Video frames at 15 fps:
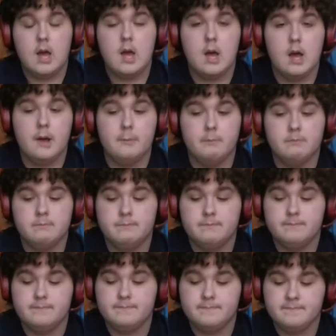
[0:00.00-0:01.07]
The
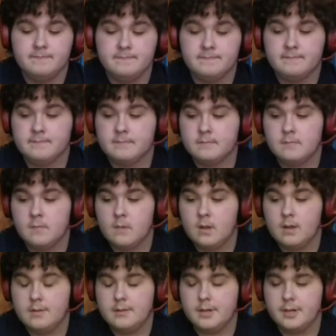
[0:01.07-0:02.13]

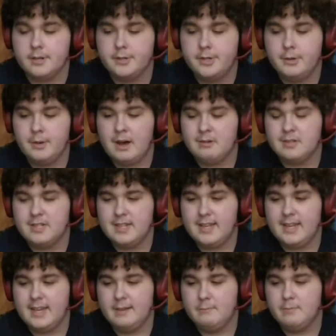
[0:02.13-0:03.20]
shootout
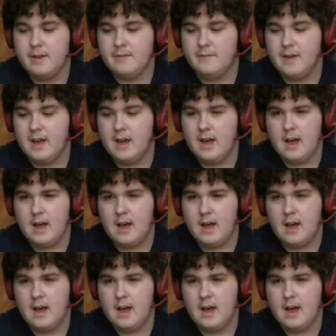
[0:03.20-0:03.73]
scene with